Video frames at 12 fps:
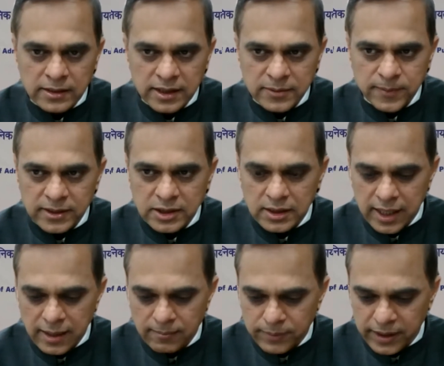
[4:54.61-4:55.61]
The special
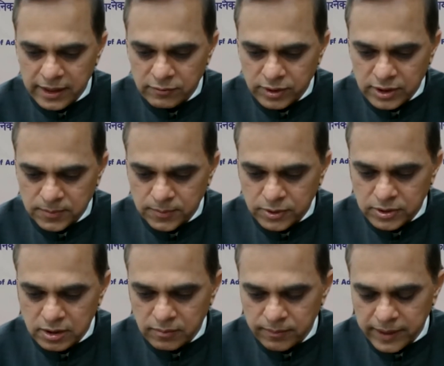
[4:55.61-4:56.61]
campaign for
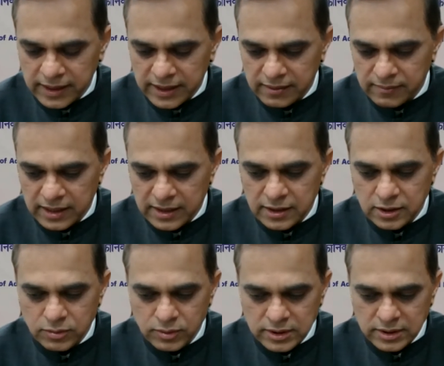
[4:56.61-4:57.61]
disposal of pending
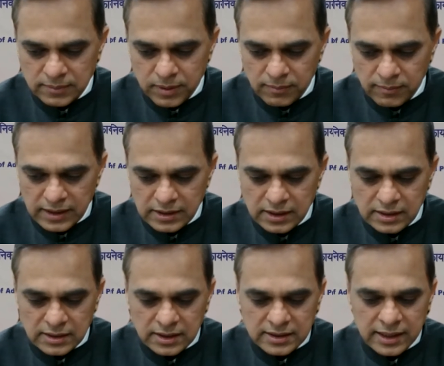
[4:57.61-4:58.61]
matters was implemented
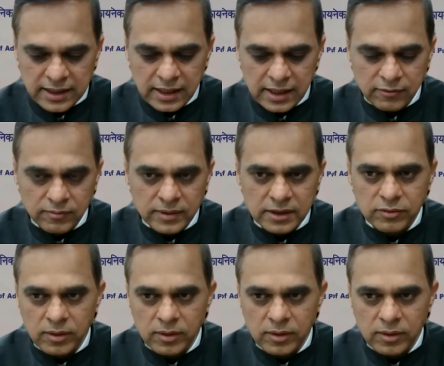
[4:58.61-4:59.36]
in the central government